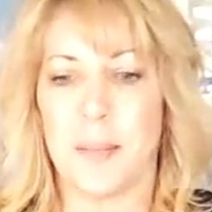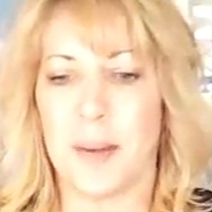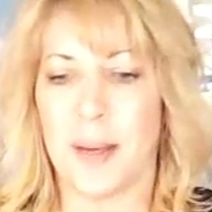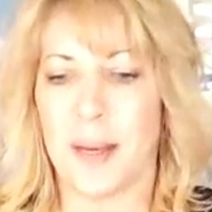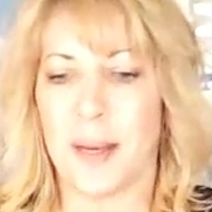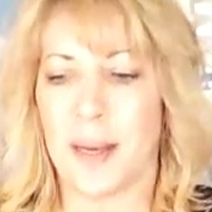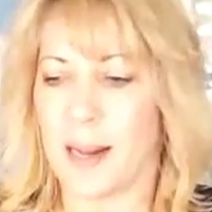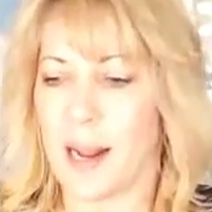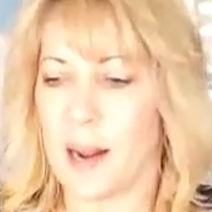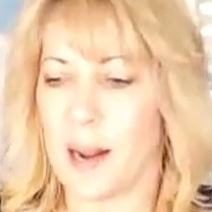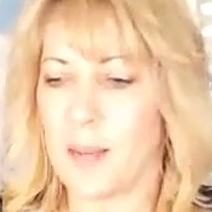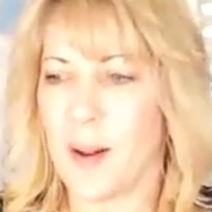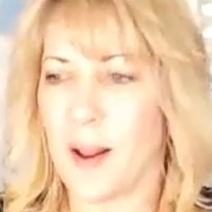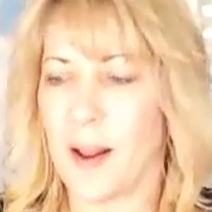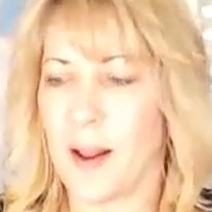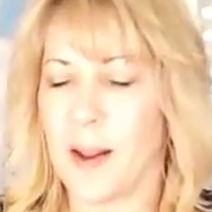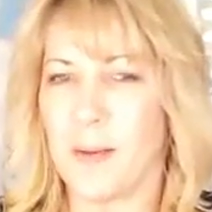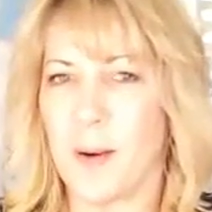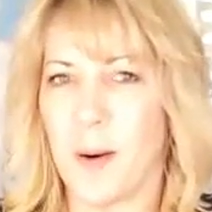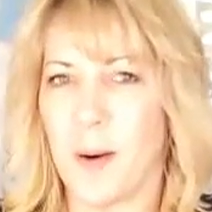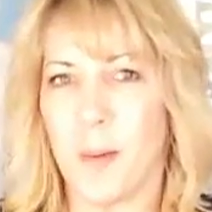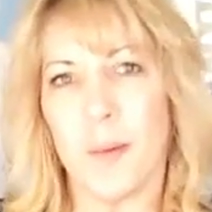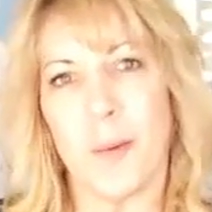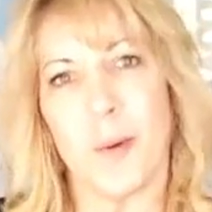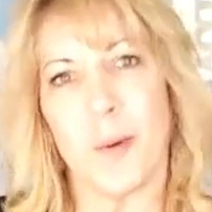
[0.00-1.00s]
but I probably
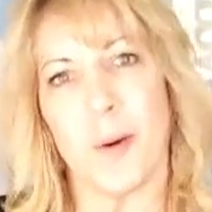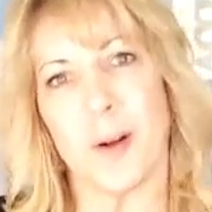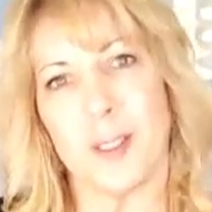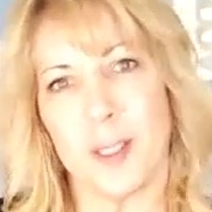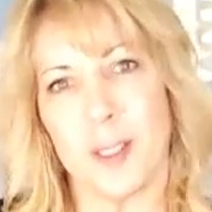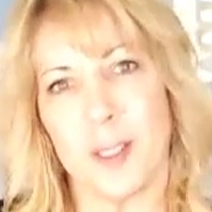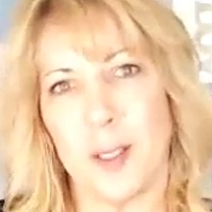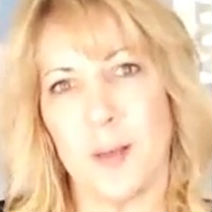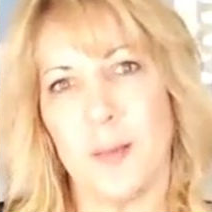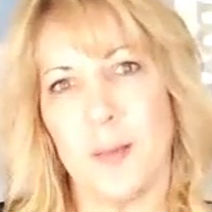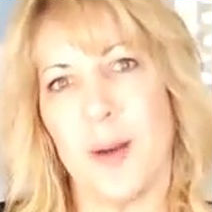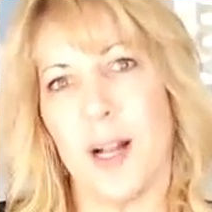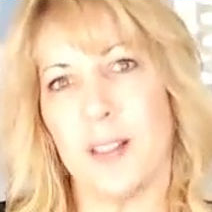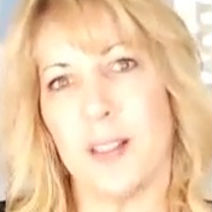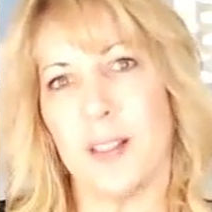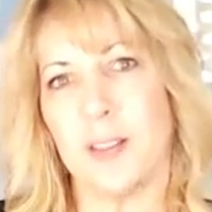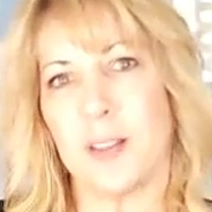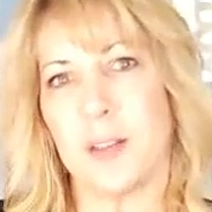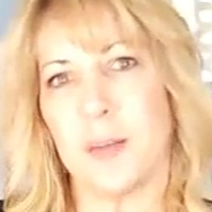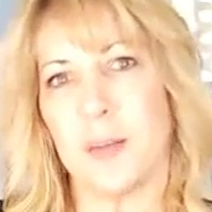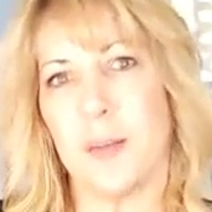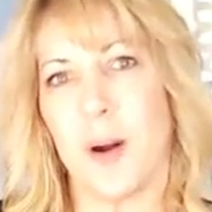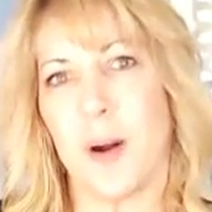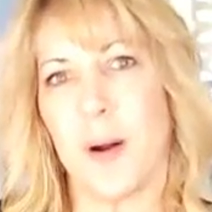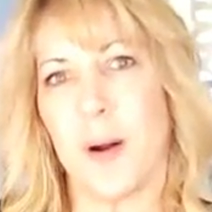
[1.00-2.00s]
won't work too much
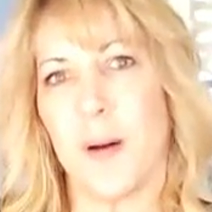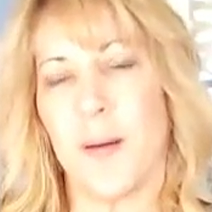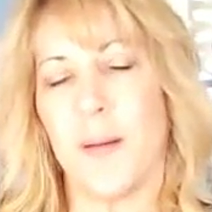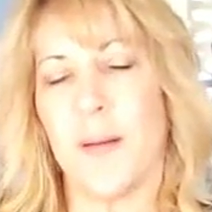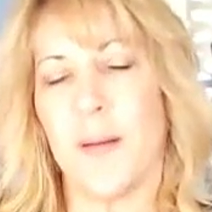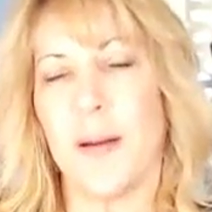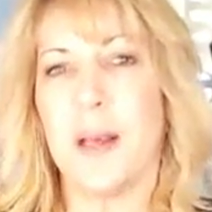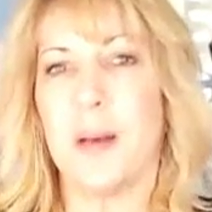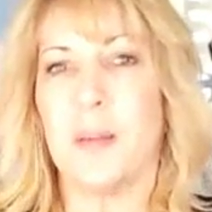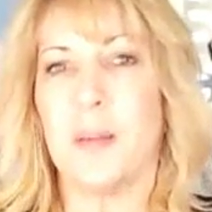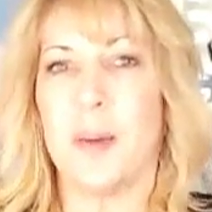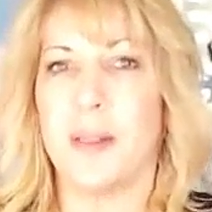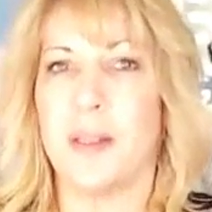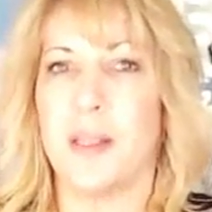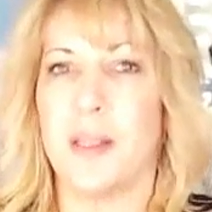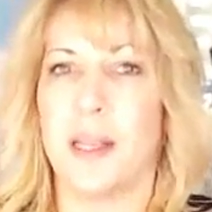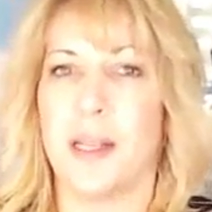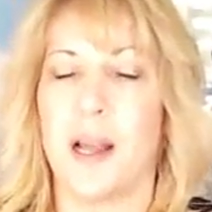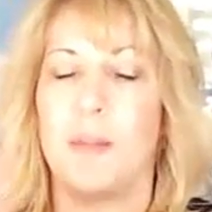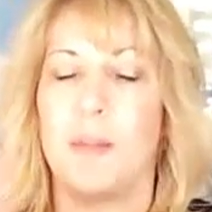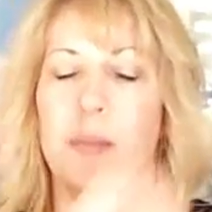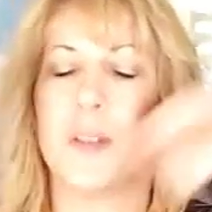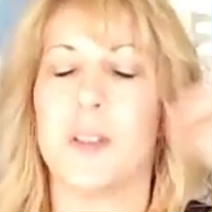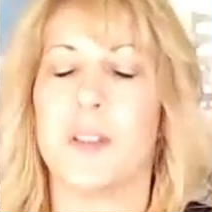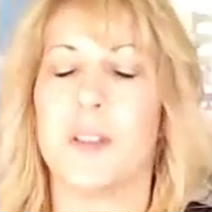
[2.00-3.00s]
tomorrow. But then
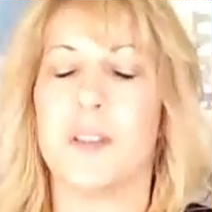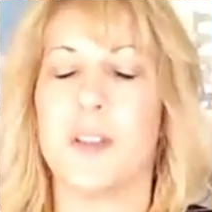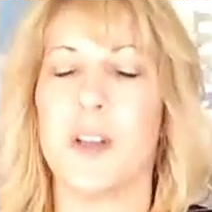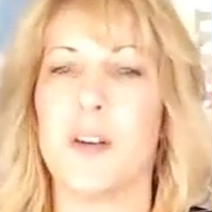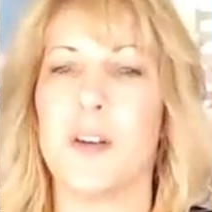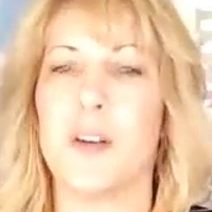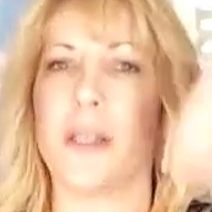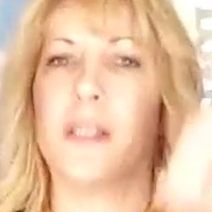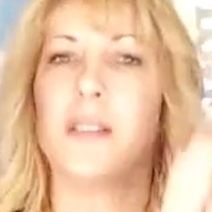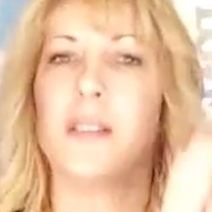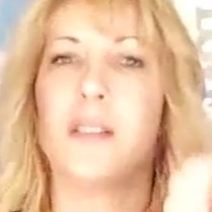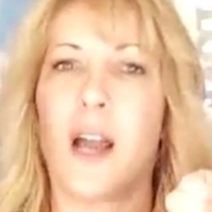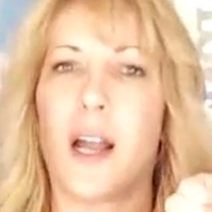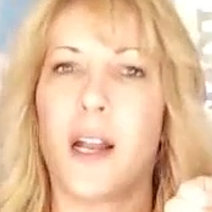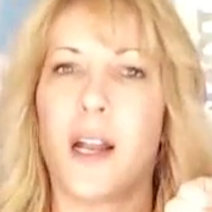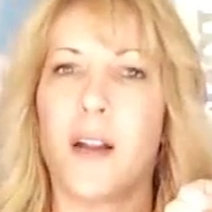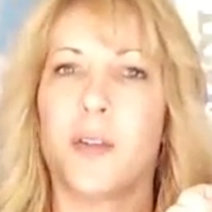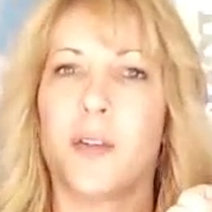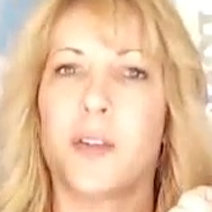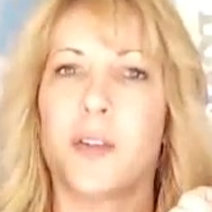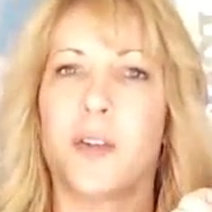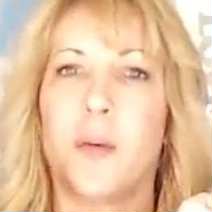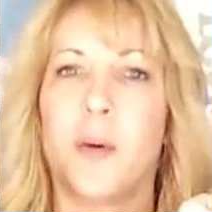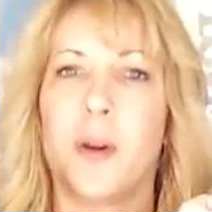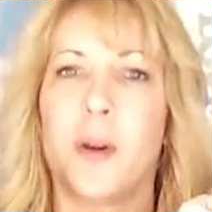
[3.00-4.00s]
I'm so excited
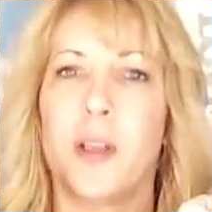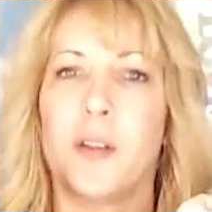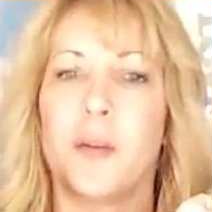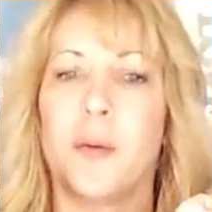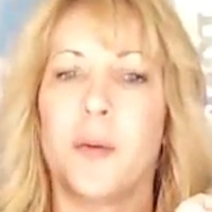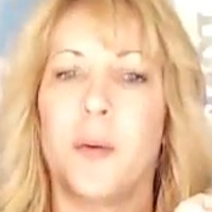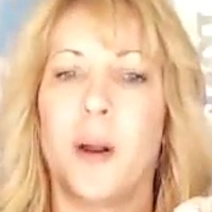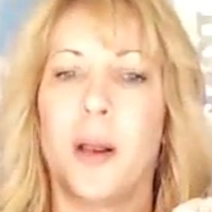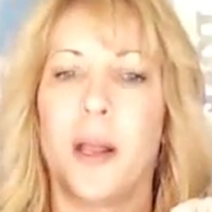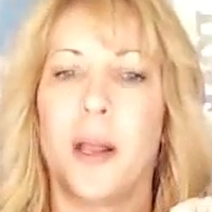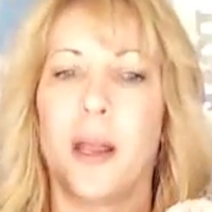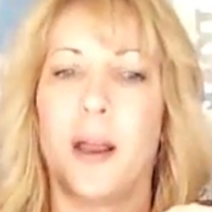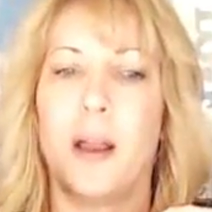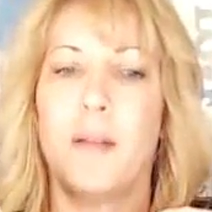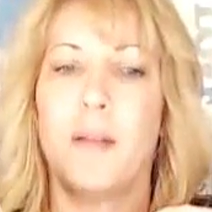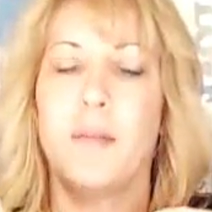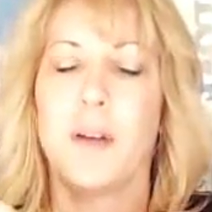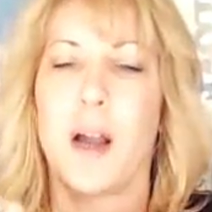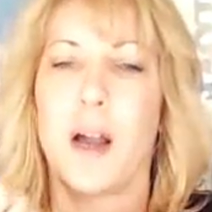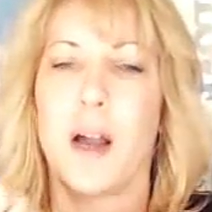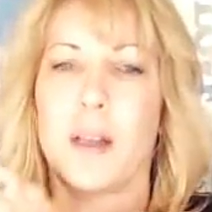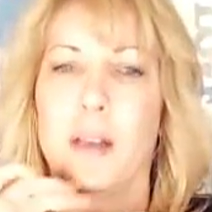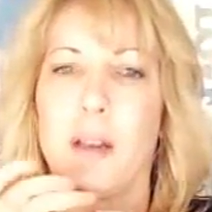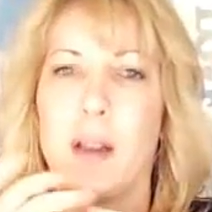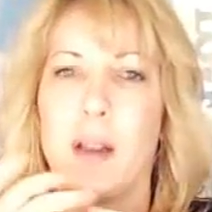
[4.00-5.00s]
for 2020. I've
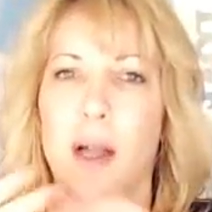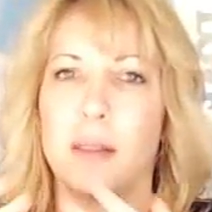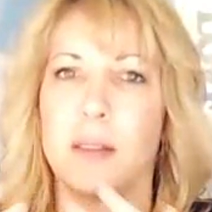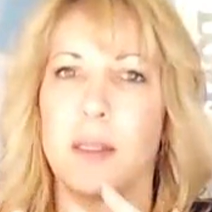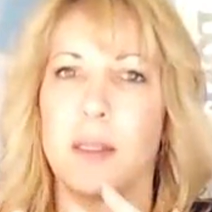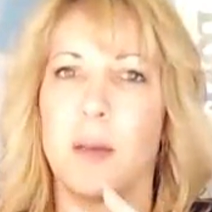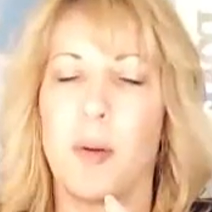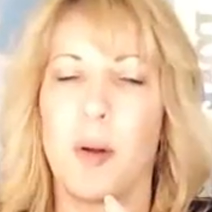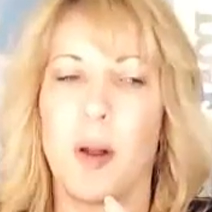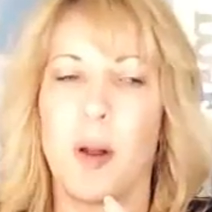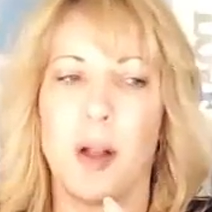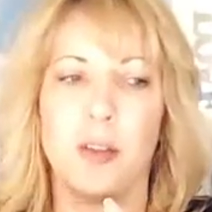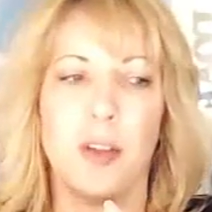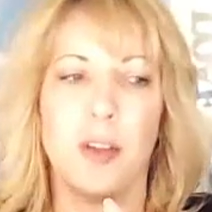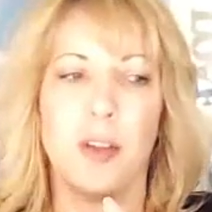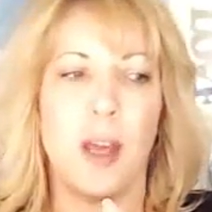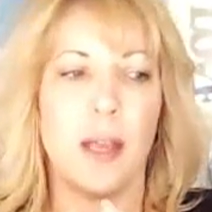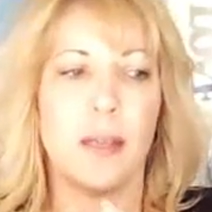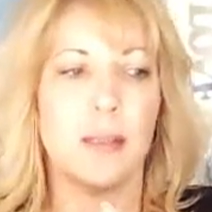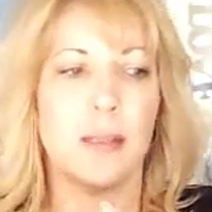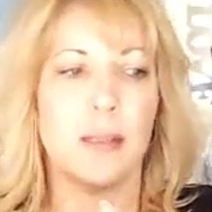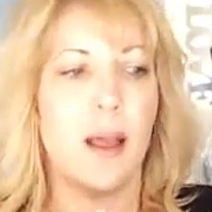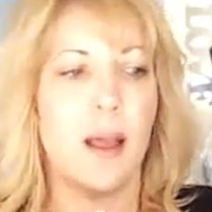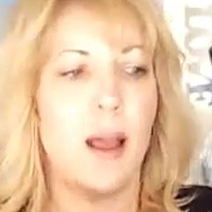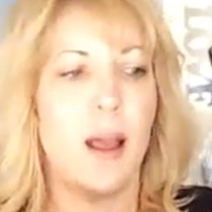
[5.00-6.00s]
got lots of
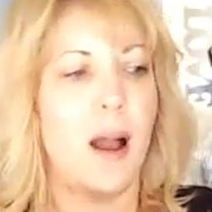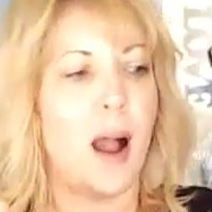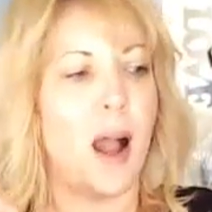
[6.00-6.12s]
projects.